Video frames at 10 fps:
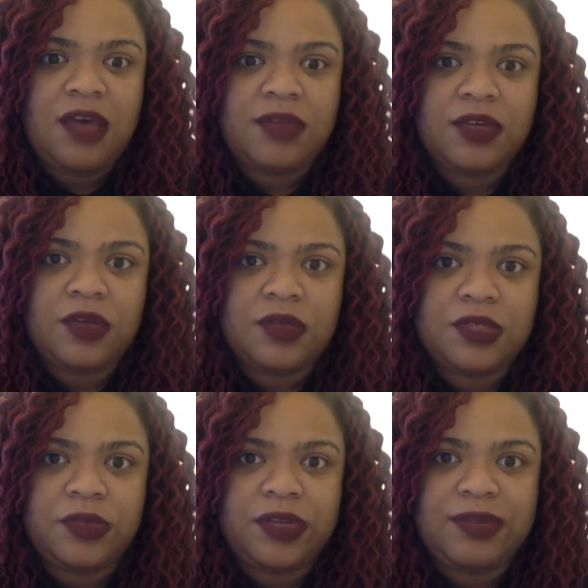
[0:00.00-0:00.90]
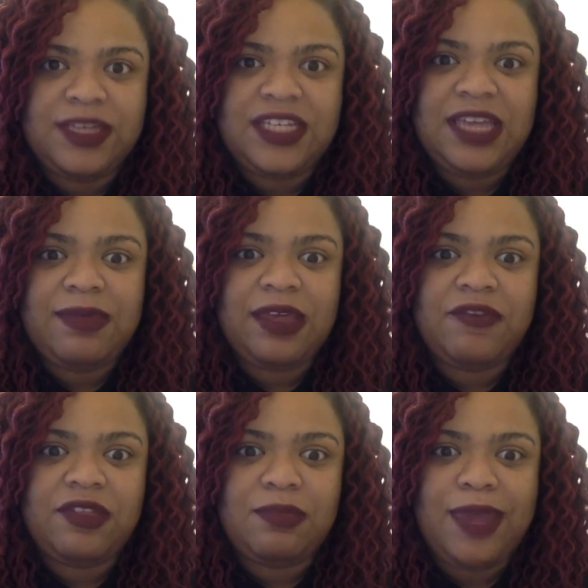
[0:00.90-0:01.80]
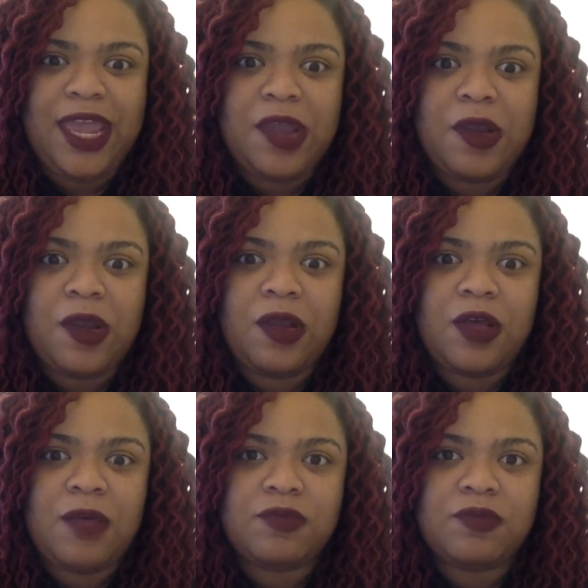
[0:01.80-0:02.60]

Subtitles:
They're also going to be teaming up with Bayer,